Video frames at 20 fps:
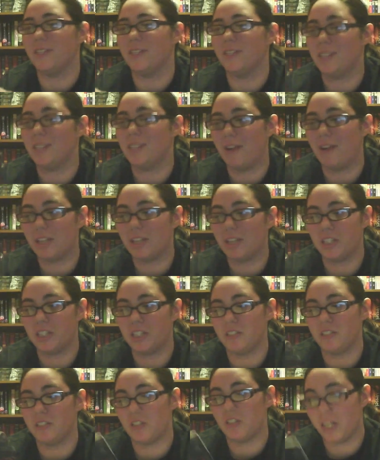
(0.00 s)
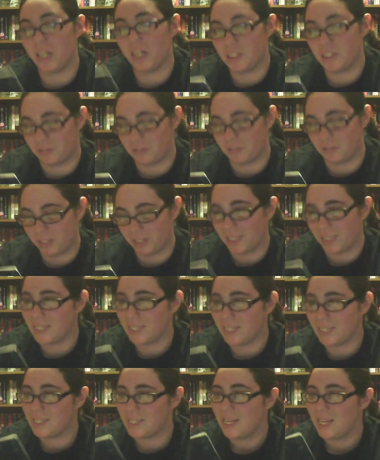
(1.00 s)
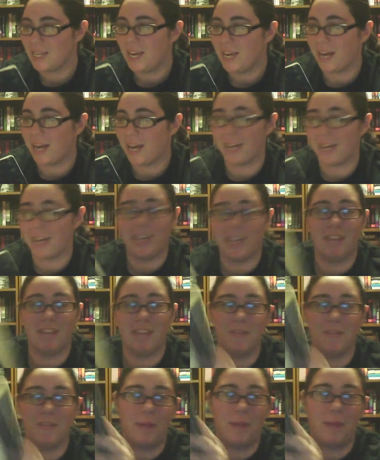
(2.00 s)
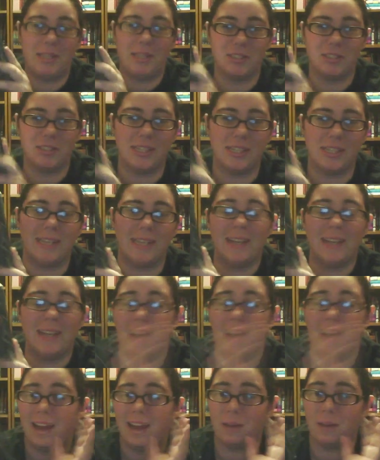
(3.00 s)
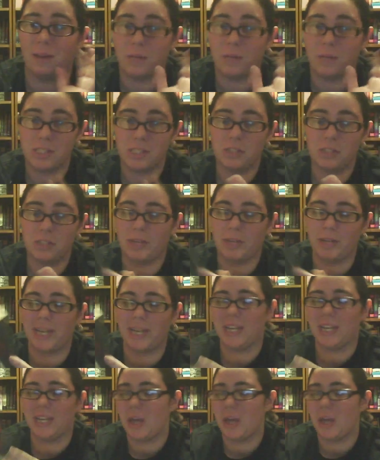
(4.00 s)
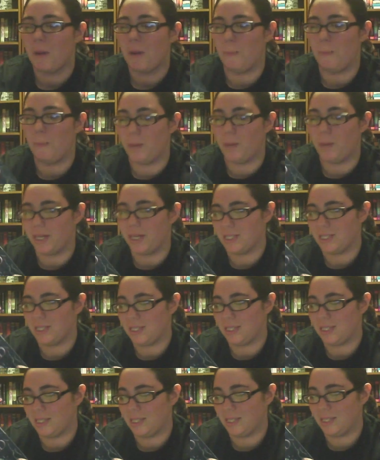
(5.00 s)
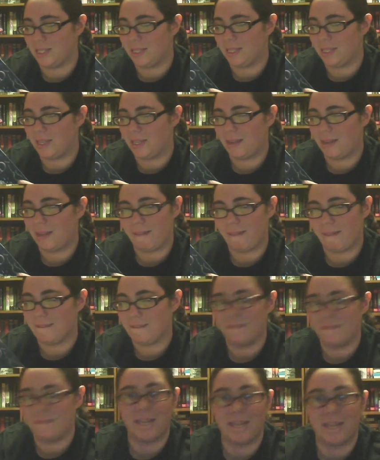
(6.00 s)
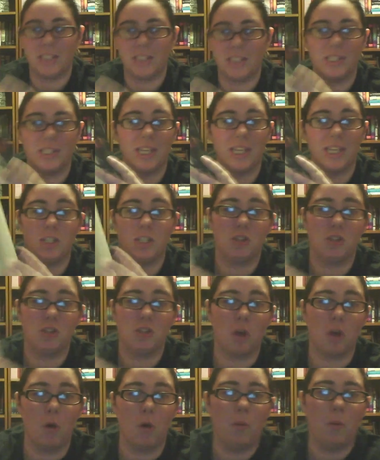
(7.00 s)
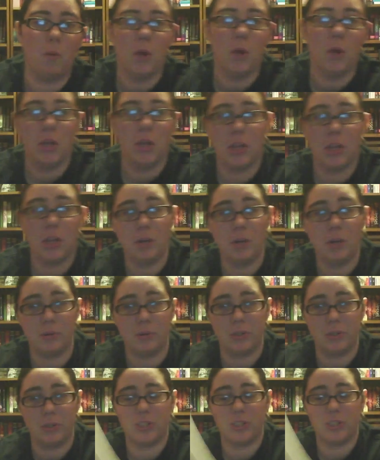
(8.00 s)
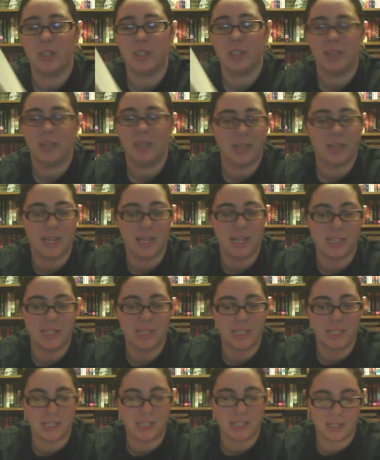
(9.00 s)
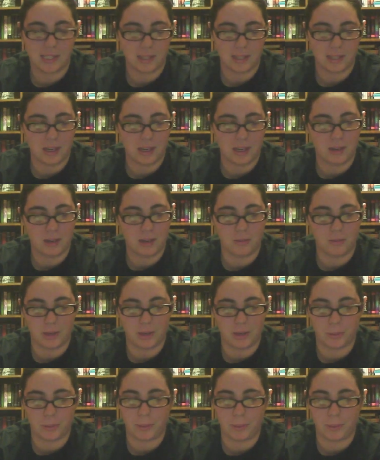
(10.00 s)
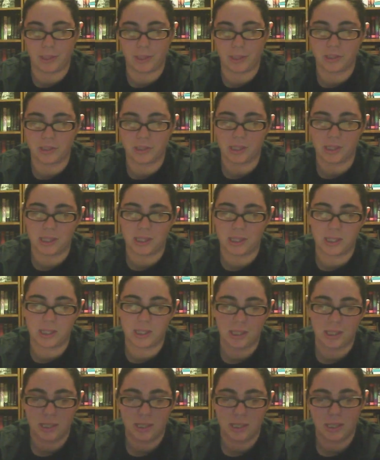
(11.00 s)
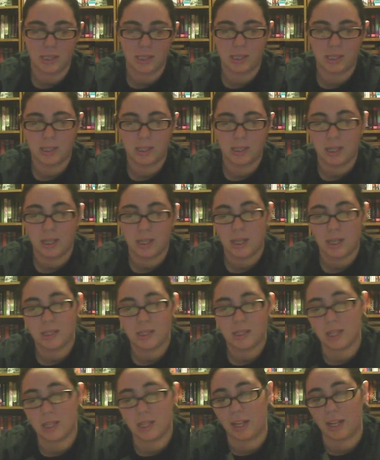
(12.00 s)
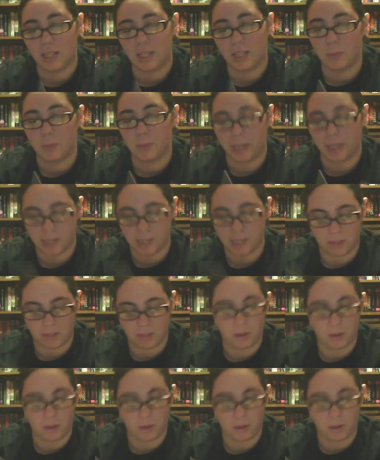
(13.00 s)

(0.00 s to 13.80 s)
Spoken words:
Now, actually, I started to read this. I got 11 pages in, and I was enjoying it, but it's so huge. Guys, it's, how many pages is it? It's not as big as I thought.